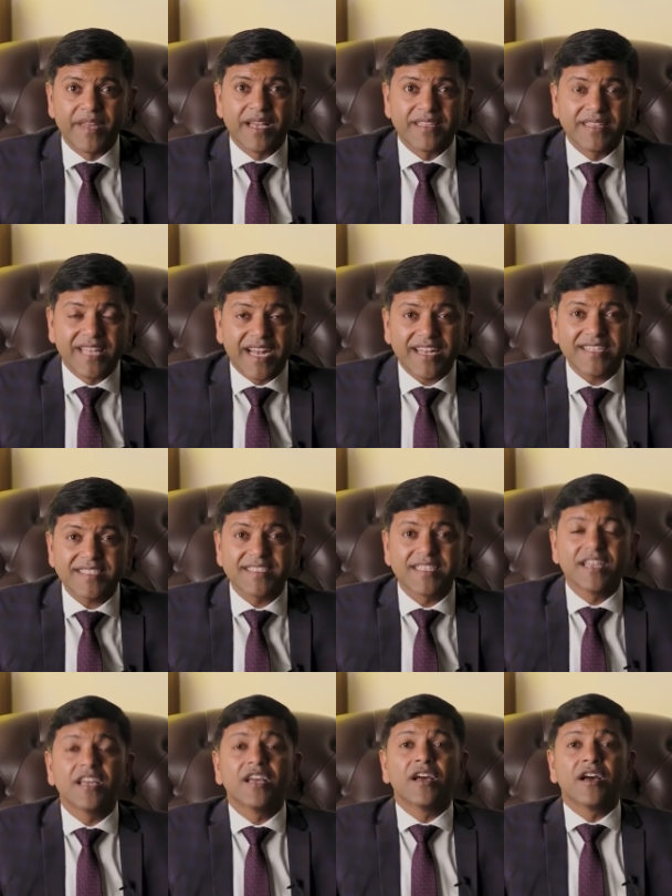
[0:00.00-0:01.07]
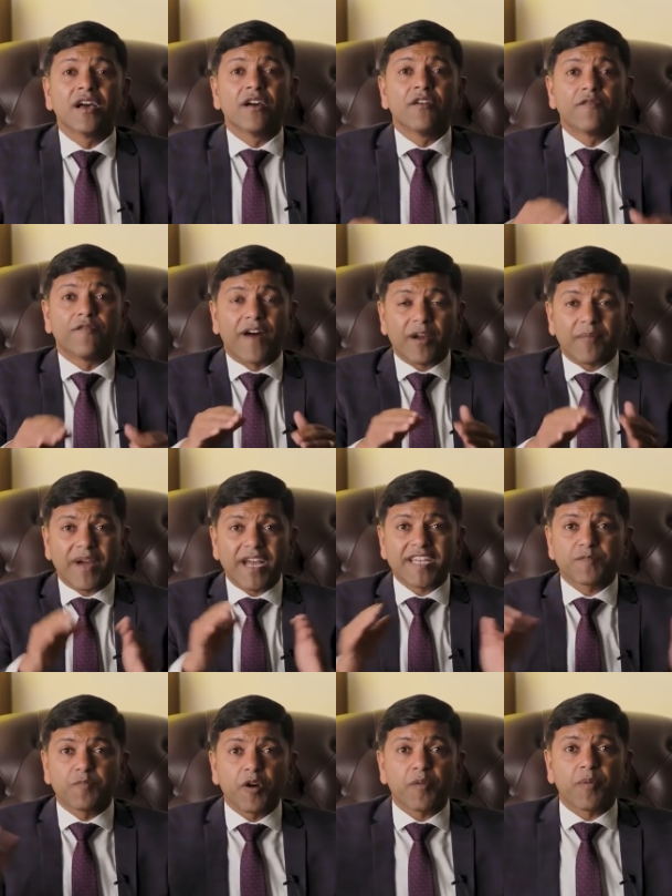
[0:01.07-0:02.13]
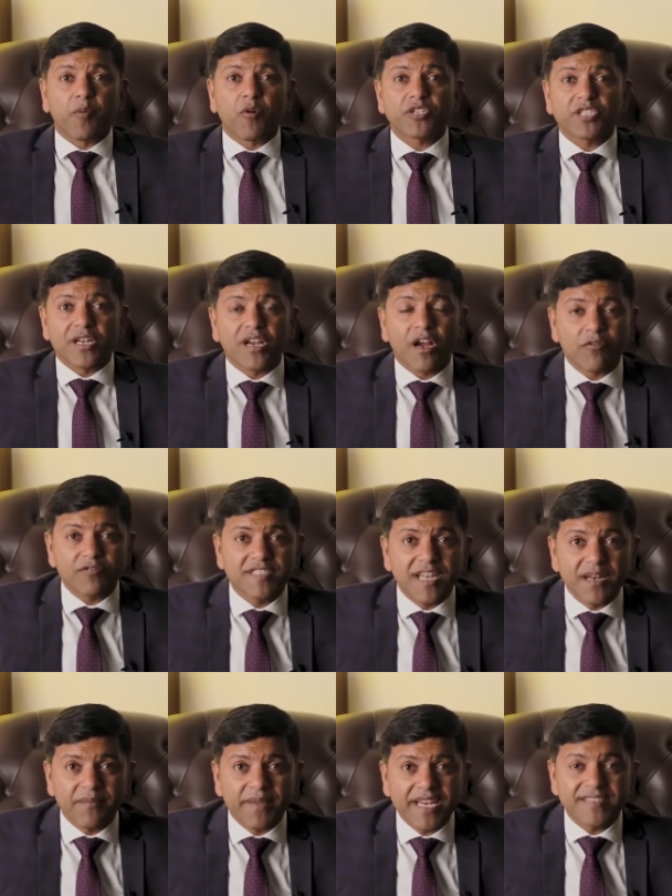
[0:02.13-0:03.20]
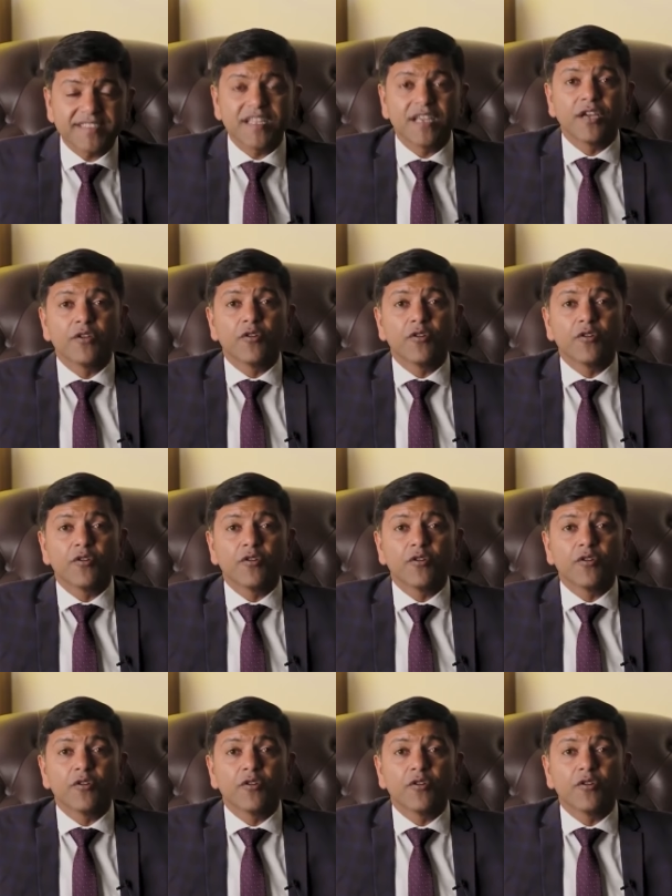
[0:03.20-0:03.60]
That is, Pharma Export Promotional Council means,